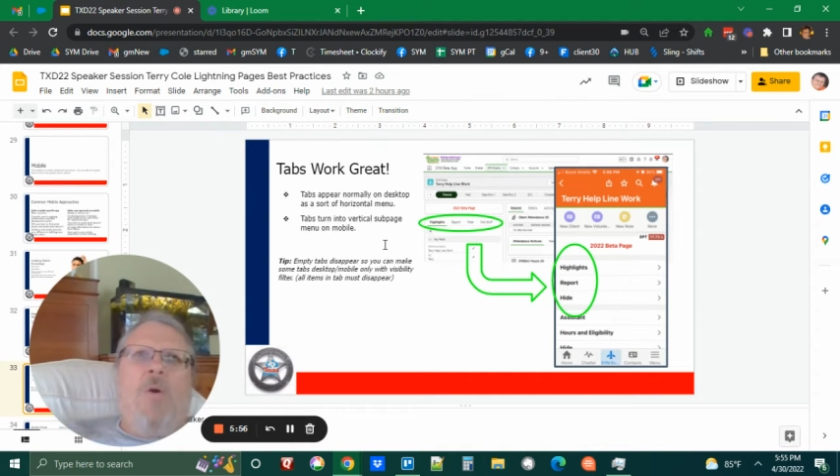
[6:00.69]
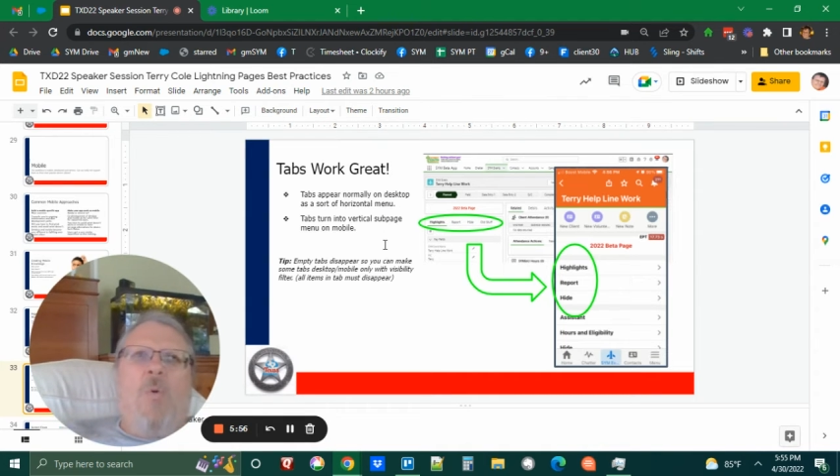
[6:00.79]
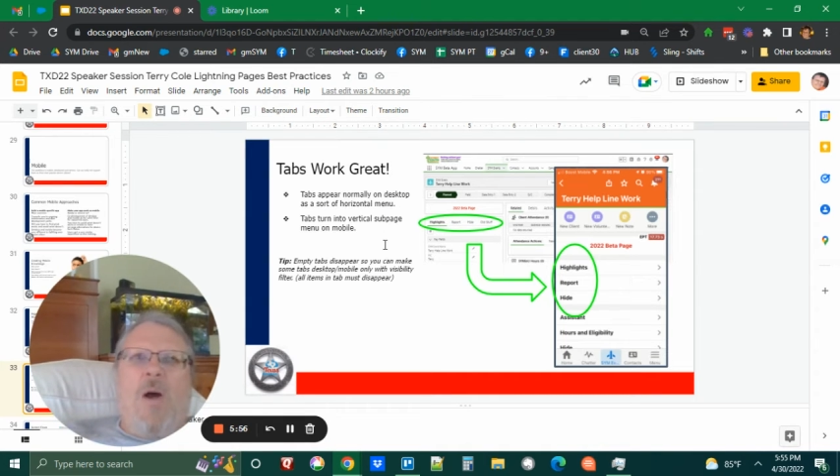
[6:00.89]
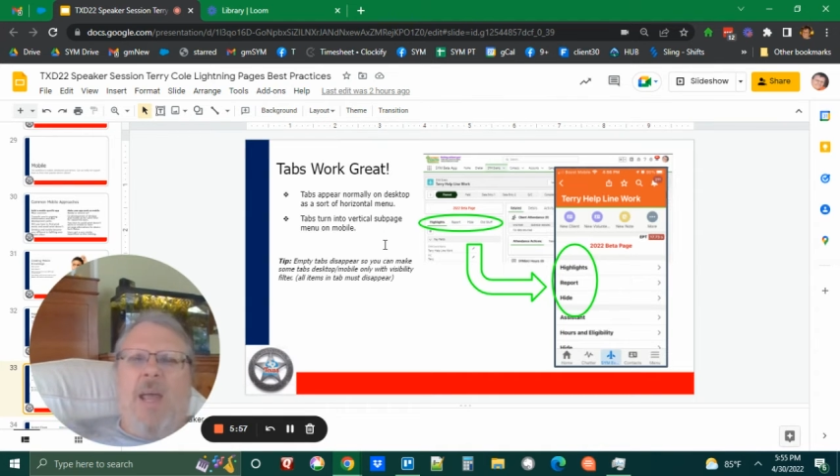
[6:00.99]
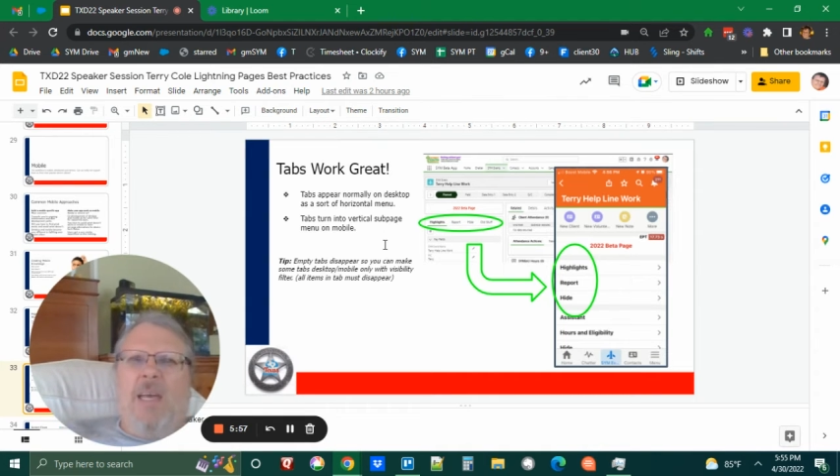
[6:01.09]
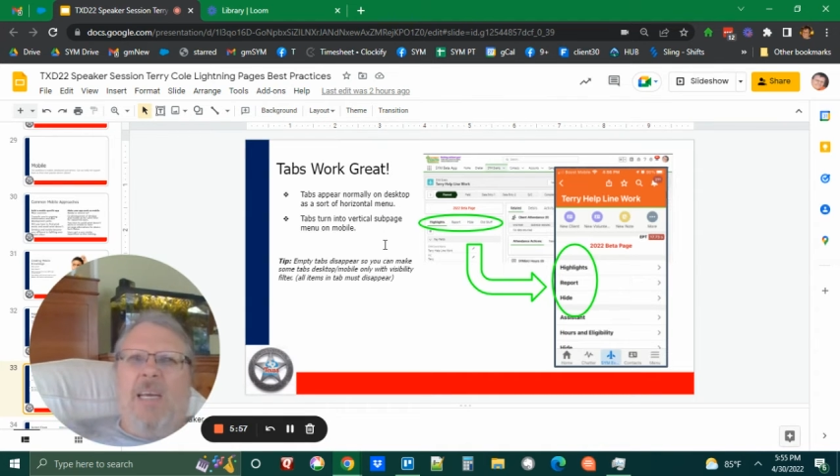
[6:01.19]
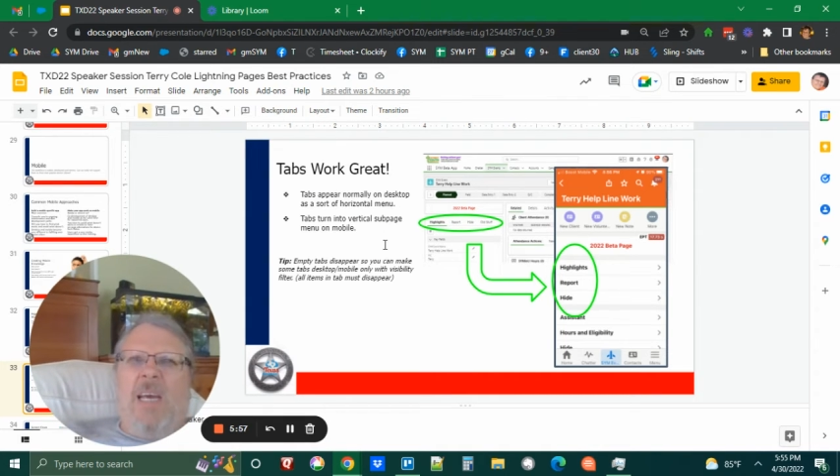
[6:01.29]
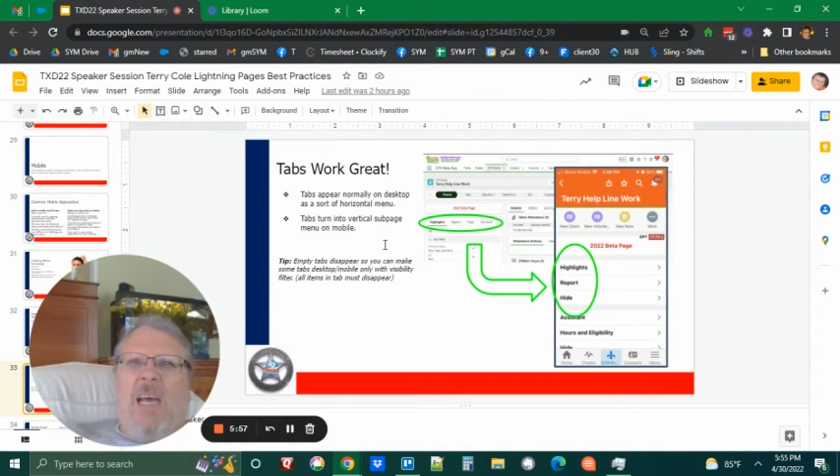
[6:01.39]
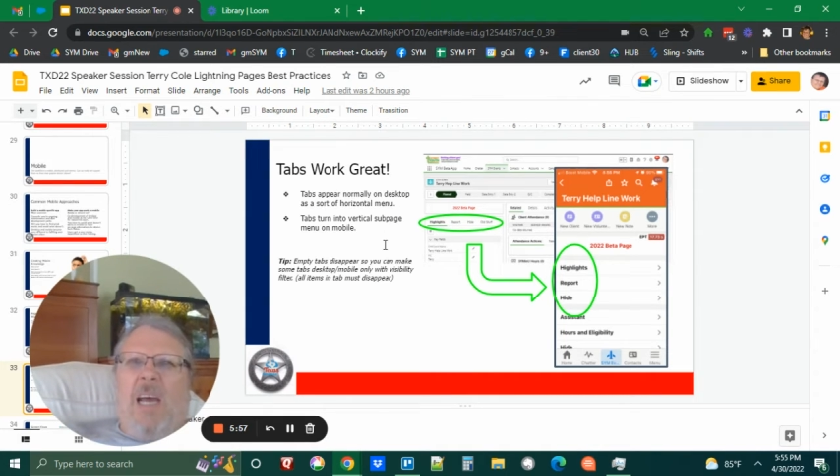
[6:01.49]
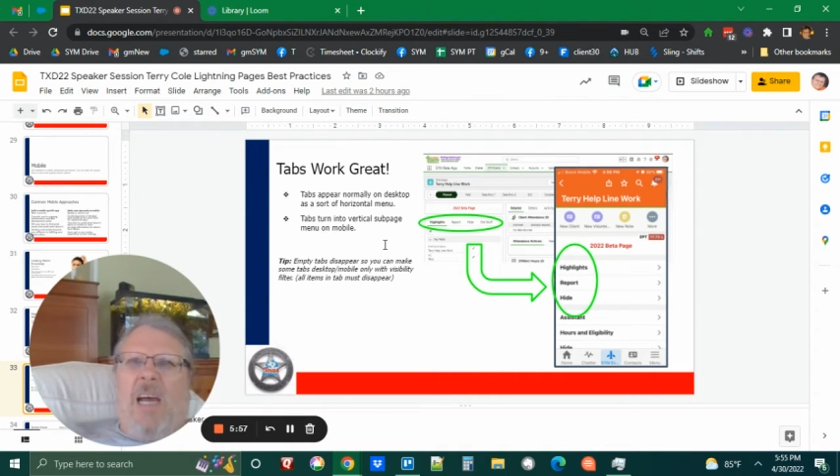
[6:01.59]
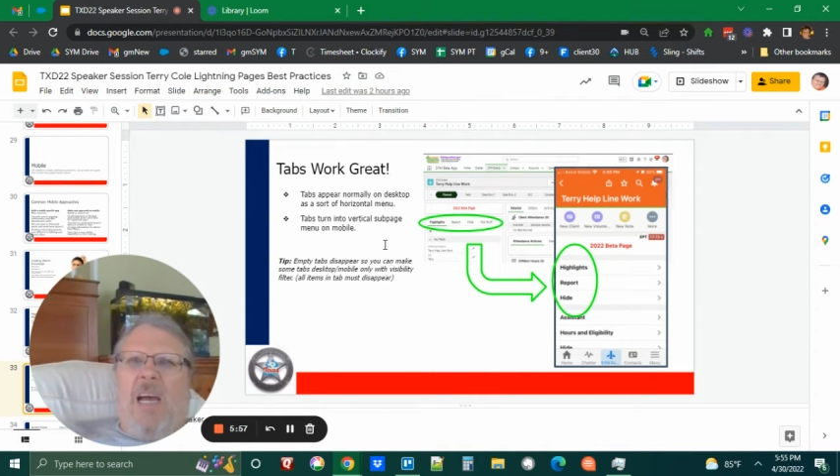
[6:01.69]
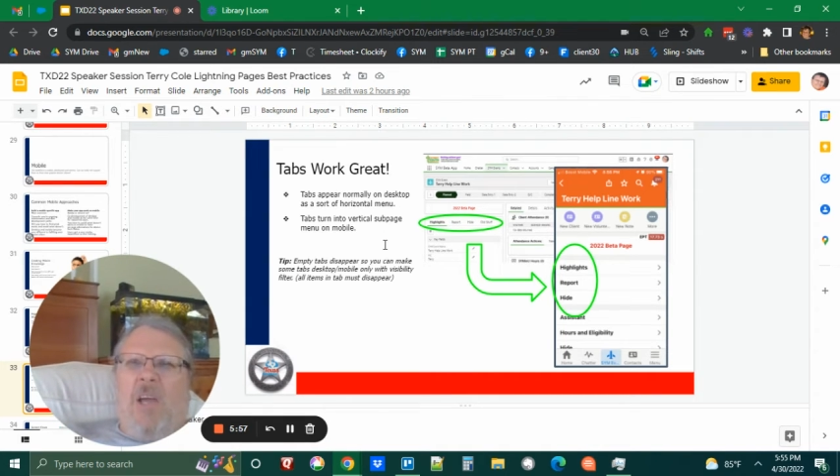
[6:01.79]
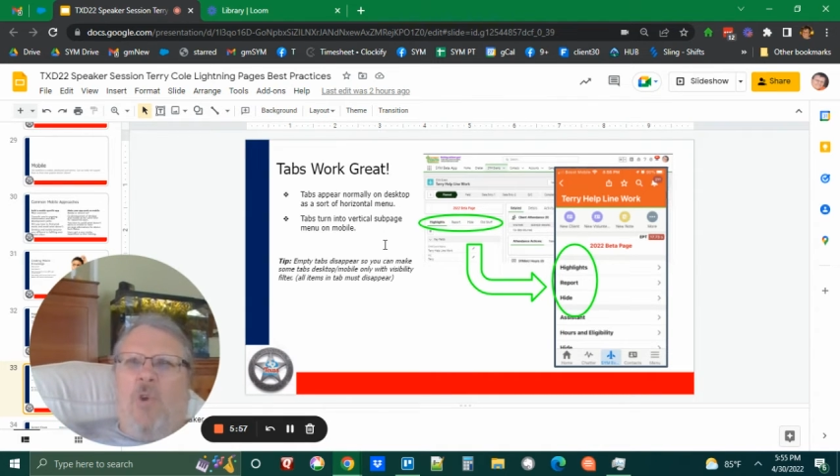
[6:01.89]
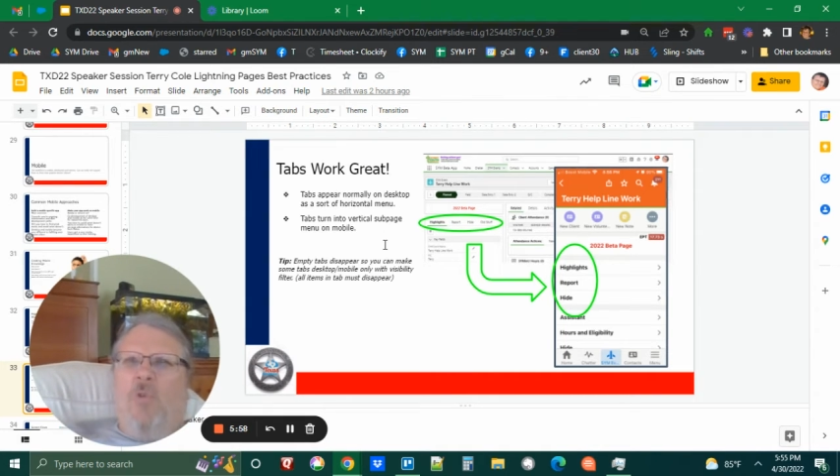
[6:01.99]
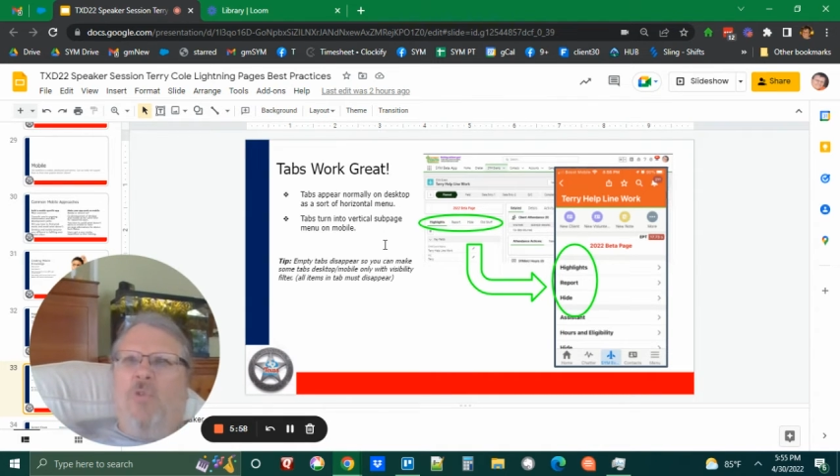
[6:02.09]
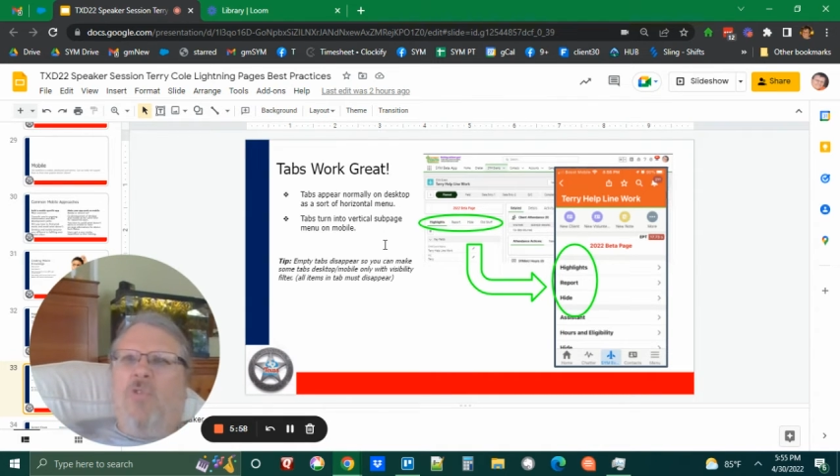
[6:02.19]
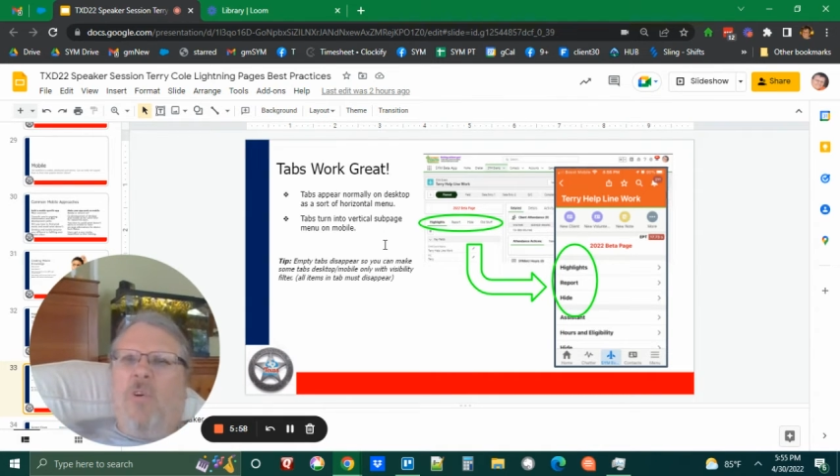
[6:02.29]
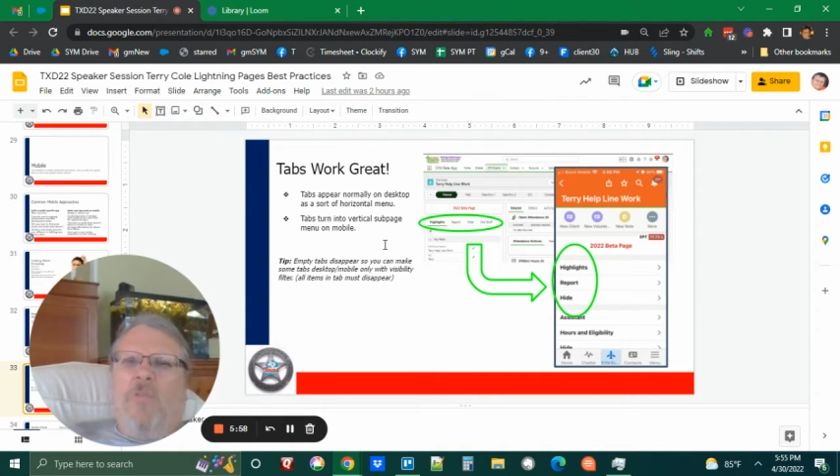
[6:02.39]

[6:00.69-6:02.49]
quite user